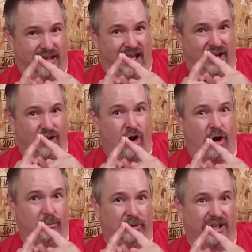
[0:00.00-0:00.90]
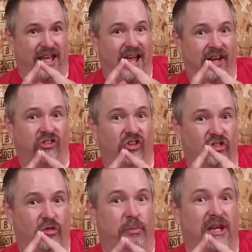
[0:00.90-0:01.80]
in
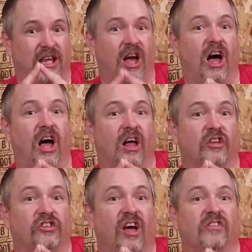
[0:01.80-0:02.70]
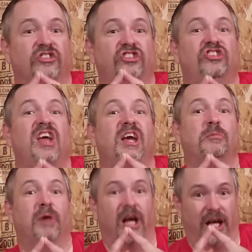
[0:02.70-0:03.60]
complications because of
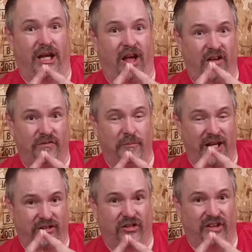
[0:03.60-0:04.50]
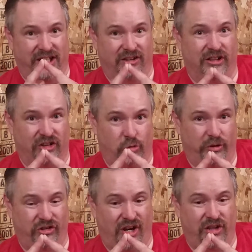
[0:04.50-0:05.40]
stigma of mental illness,
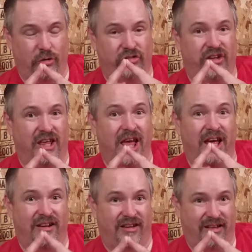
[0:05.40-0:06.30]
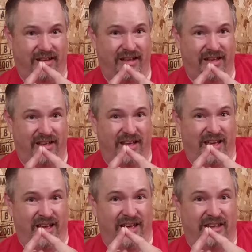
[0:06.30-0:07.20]
which I used to get.
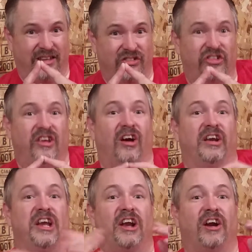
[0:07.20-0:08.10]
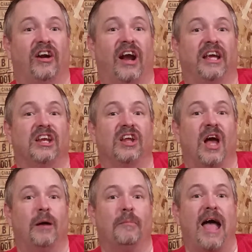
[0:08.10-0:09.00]
You see, on here, I can
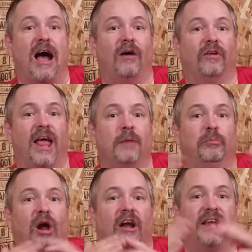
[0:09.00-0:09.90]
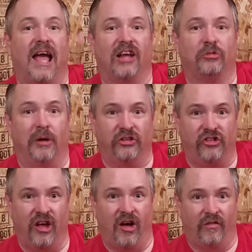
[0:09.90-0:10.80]
come out and broadcast
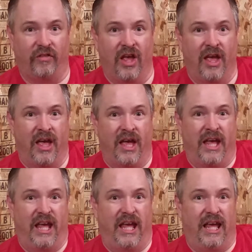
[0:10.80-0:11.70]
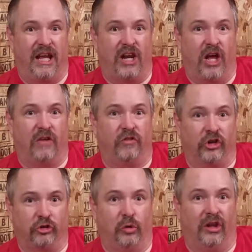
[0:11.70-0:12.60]
myself in
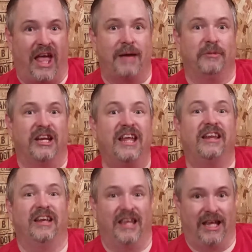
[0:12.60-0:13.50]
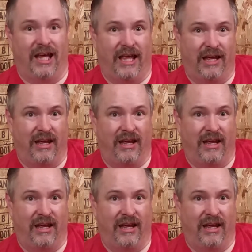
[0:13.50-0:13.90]
virtual anonymity.